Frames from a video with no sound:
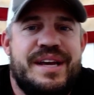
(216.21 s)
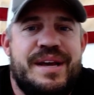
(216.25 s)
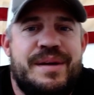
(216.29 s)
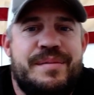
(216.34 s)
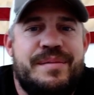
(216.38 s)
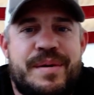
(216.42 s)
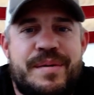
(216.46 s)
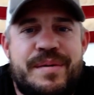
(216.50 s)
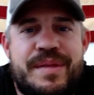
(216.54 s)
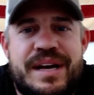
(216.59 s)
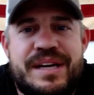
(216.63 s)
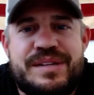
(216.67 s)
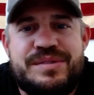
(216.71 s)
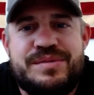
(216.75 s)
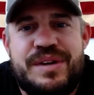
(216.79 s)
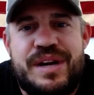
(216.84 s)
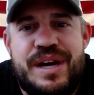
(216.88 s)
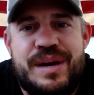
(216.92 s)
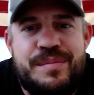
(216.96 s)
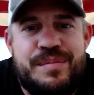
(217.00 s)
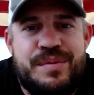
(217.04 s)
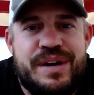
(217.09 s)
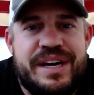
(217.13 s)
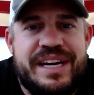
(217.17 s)
Maybe that's what
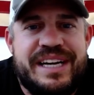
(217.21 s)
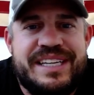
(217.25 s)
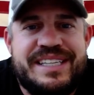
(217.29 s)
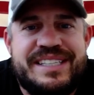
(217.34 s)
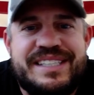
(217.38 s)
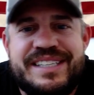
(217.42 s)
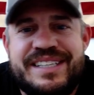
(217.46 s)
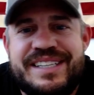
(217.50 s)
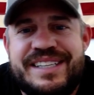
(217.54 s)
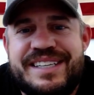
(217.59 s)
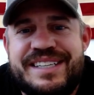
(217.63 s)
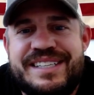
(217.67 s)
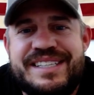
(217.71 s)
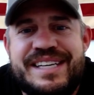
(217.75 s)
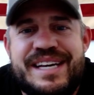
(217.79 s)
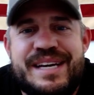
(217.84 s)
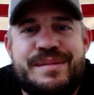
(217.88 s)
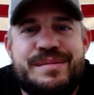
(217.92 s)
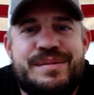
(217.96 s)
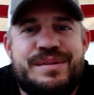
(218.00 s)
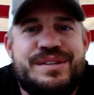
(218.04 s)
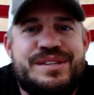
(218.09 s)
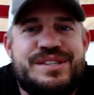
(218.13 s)
I bring to the table.